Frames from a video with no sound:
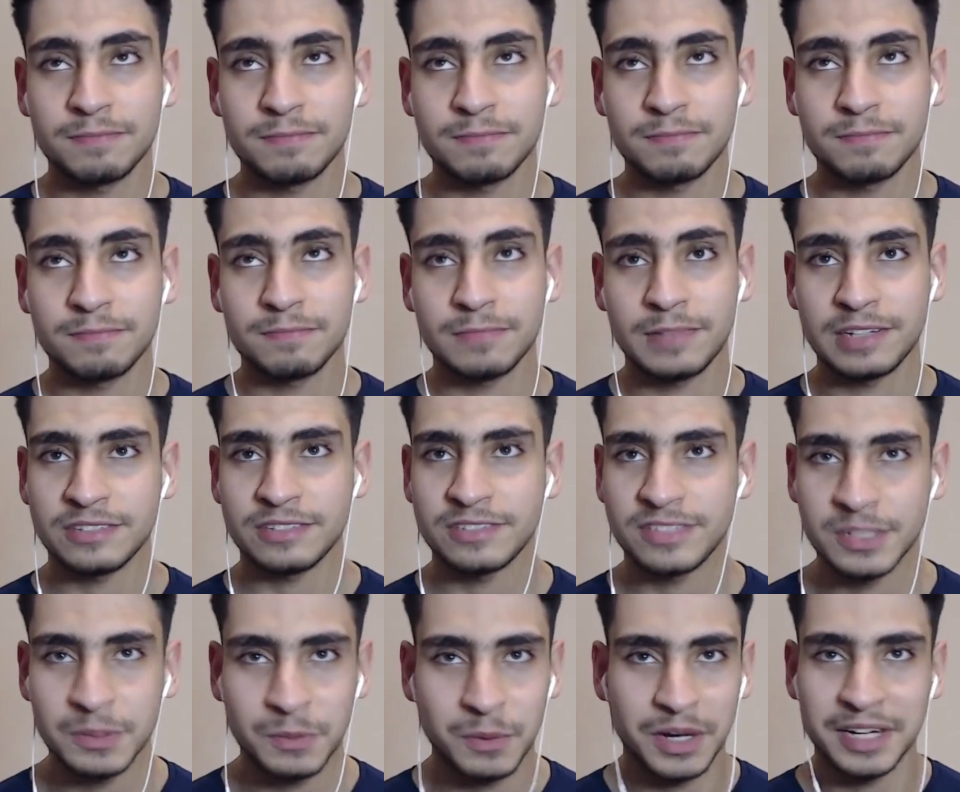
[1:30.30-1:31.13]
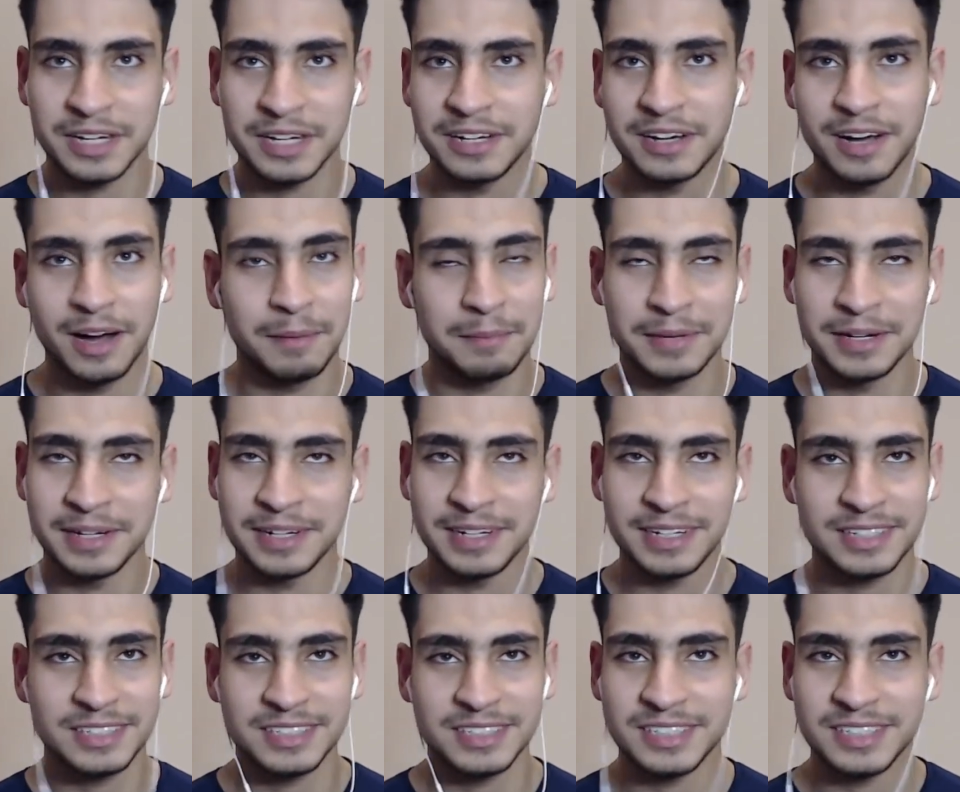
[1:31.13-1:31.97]
Let's see what he got, man.
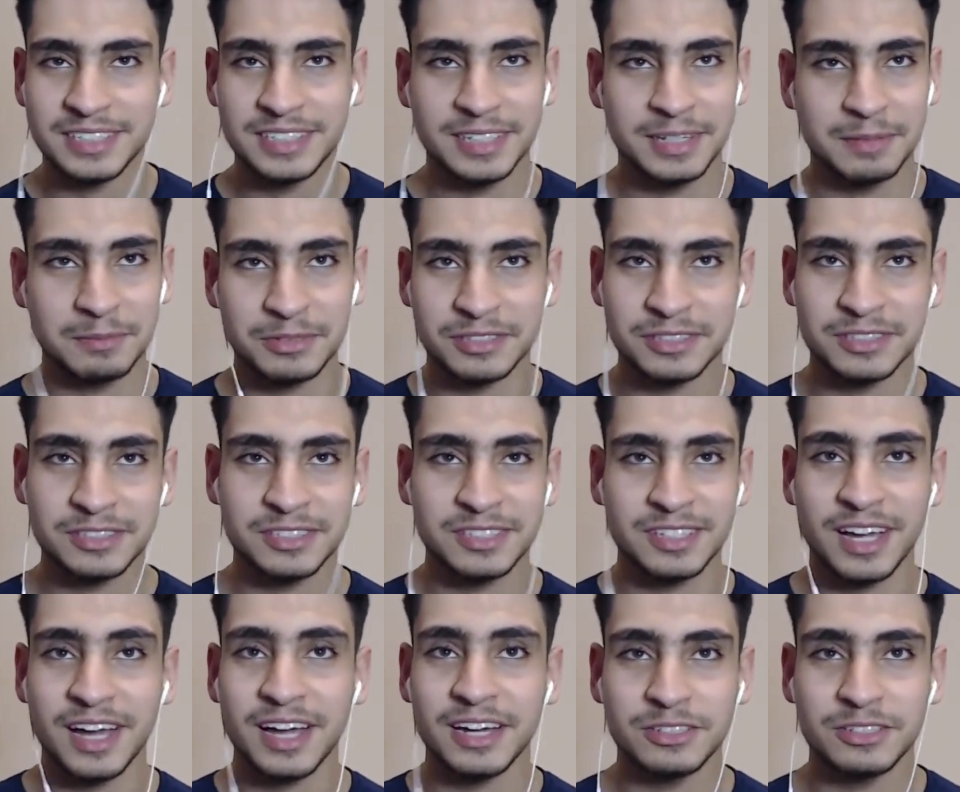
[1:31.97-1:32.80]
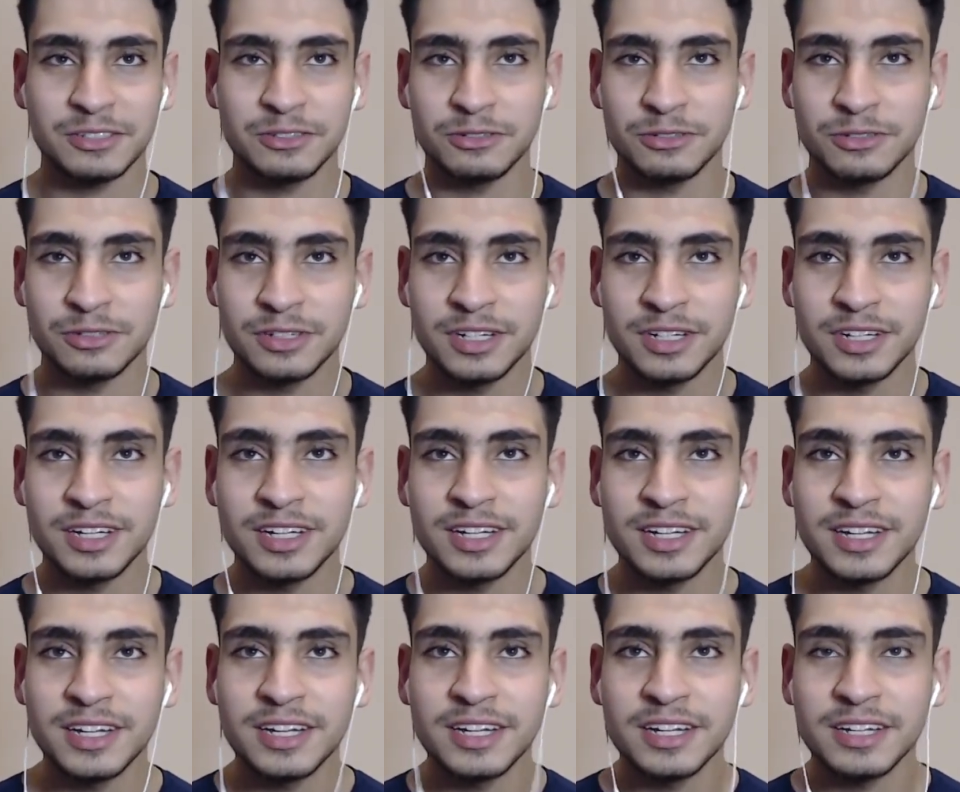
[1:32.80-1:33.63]
Let's see. Excited to do
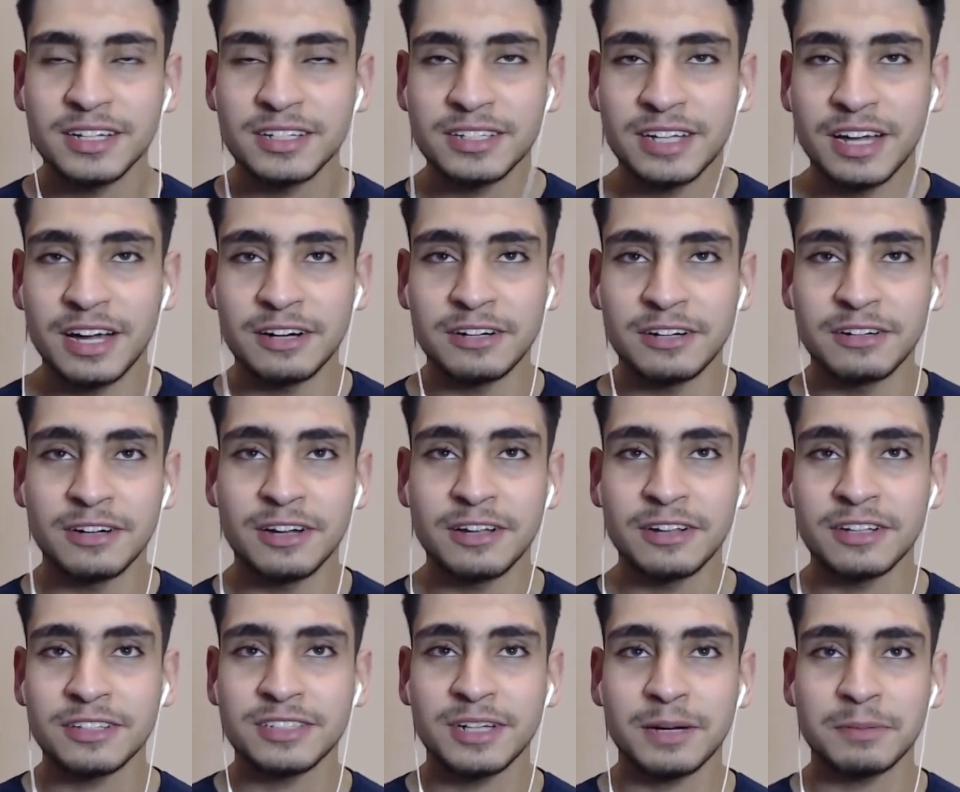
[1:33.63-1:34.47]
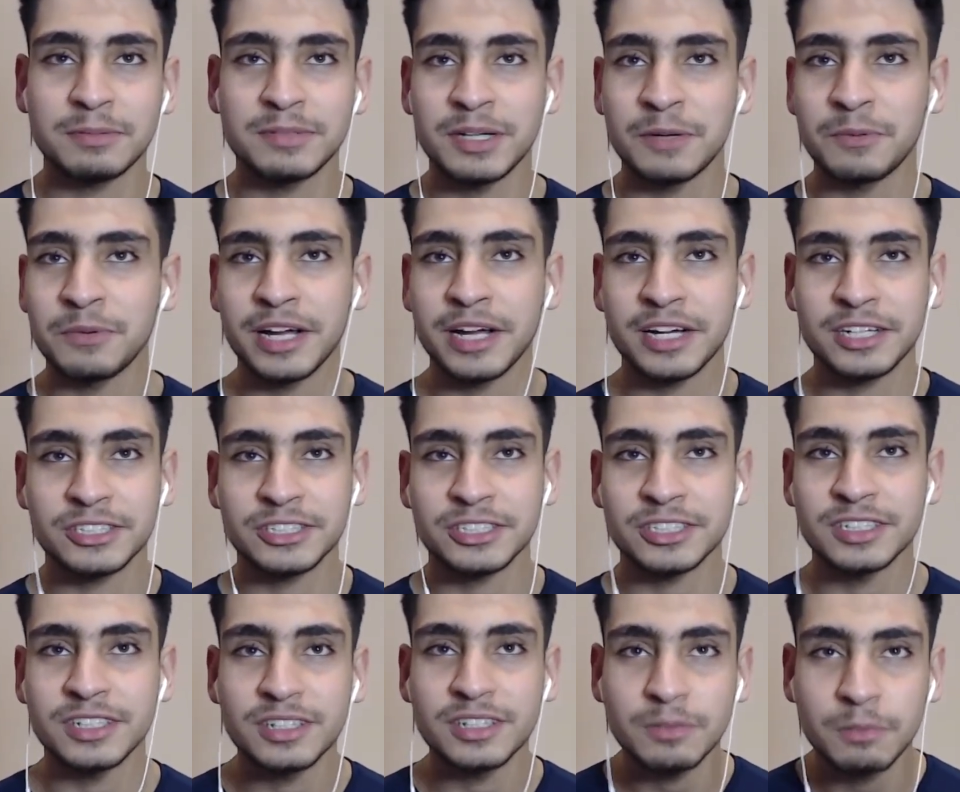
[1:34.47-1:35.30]
another top 10
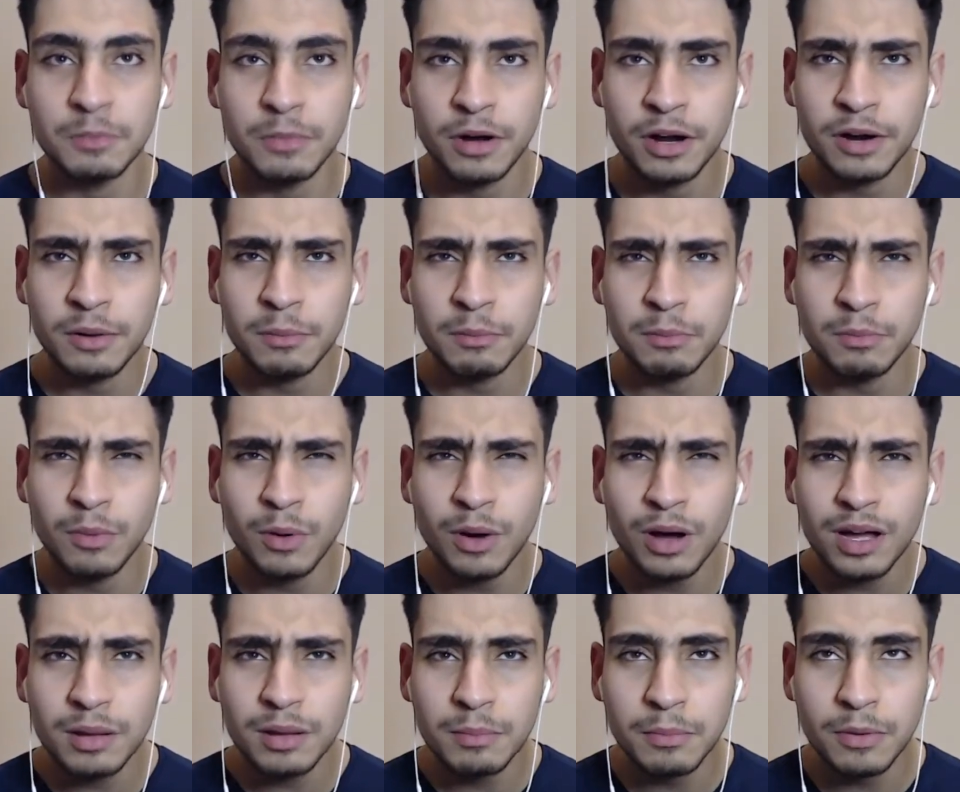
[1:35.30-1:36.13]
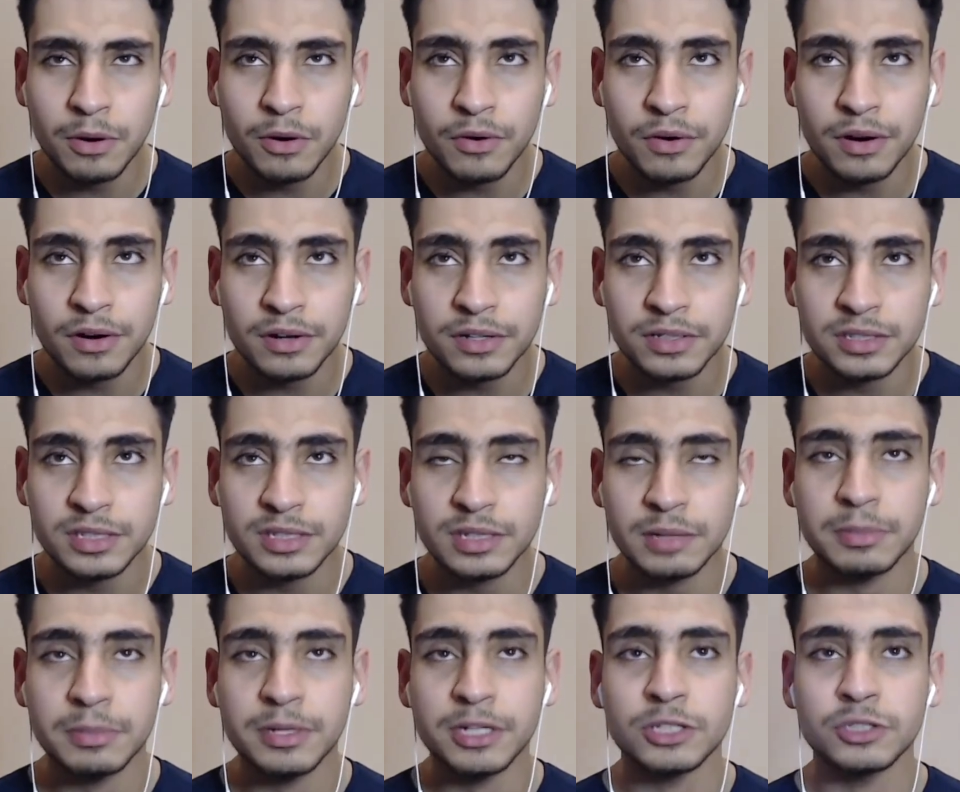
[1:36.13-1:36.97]
reaction. Moriarty the
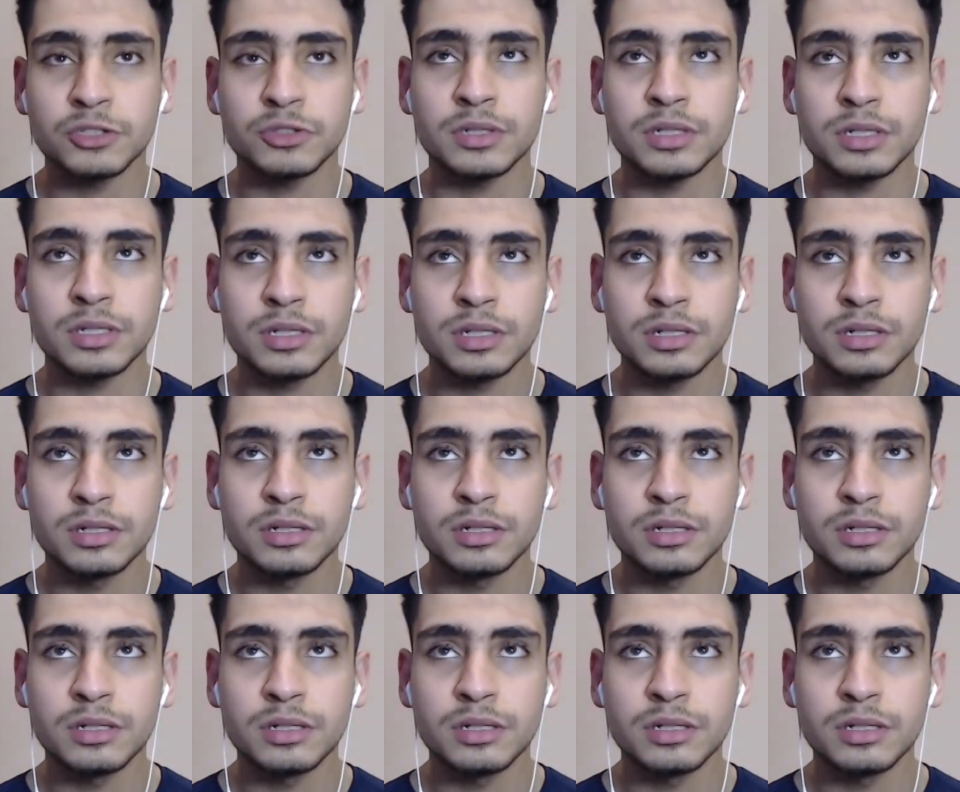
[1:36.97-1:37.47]
Patriot.